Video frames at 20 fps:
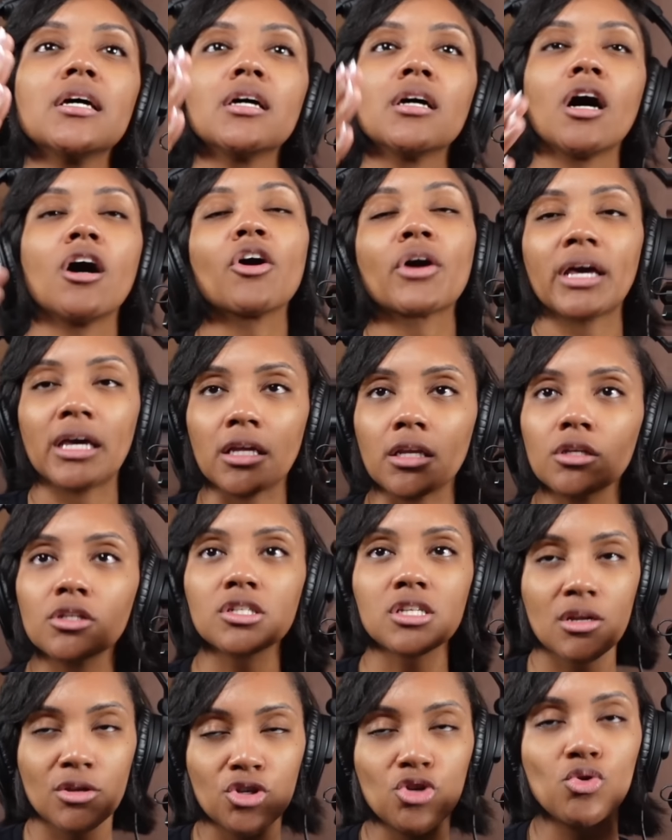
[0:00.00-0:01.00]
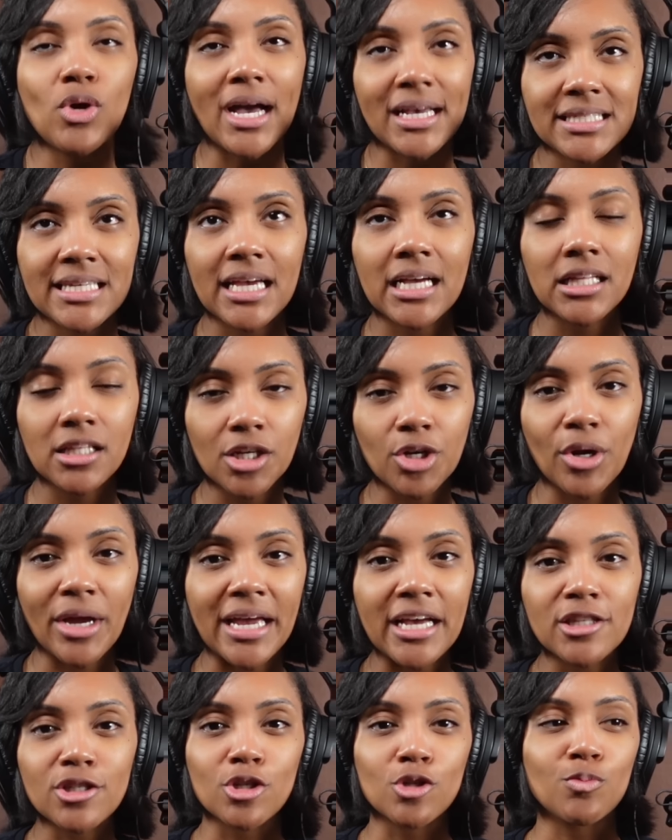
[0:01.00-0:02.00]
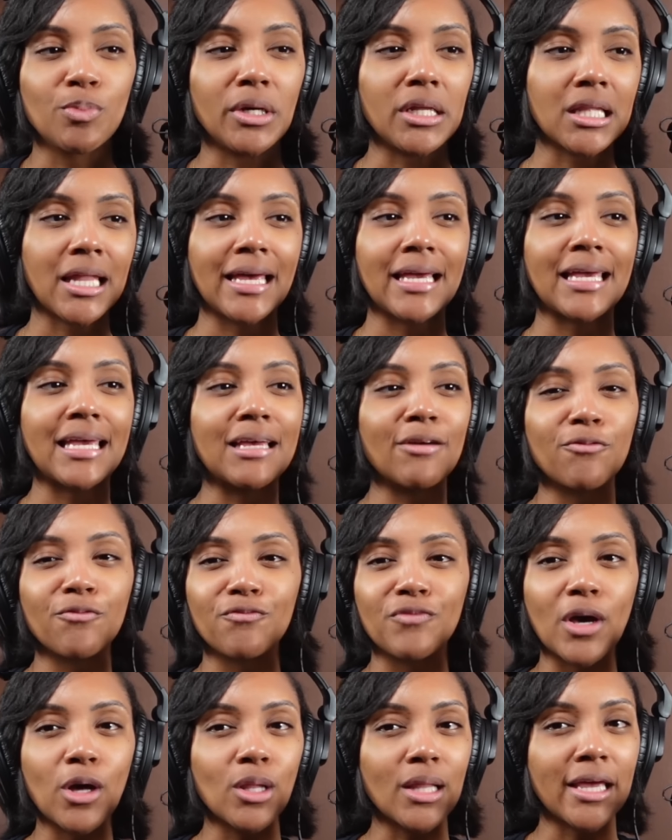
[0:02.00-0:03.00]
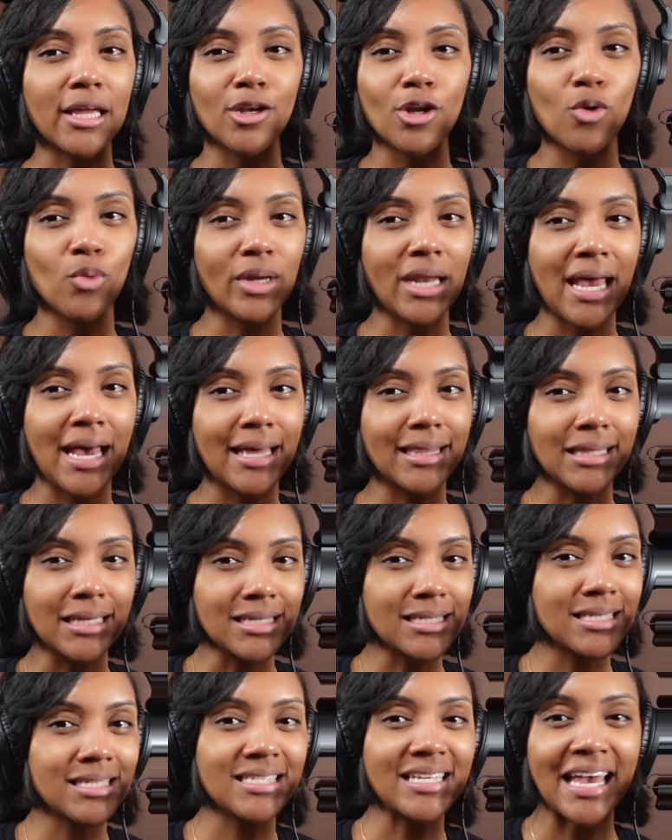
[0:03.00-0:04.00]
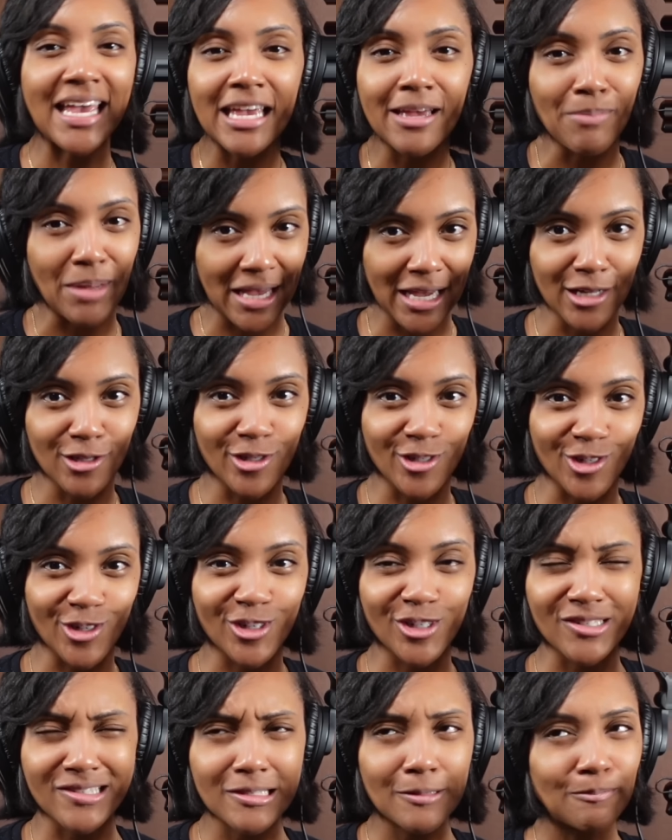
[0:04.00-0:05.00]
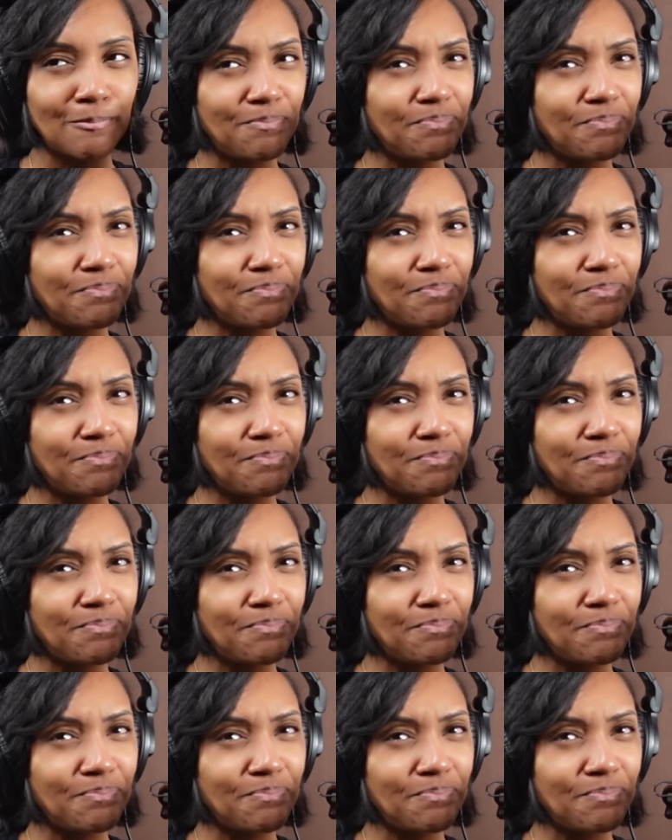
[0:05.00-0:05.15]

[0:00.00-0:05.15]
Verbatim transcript: Okay, so you guys had clear answers, but like it felt like no one had the same answers.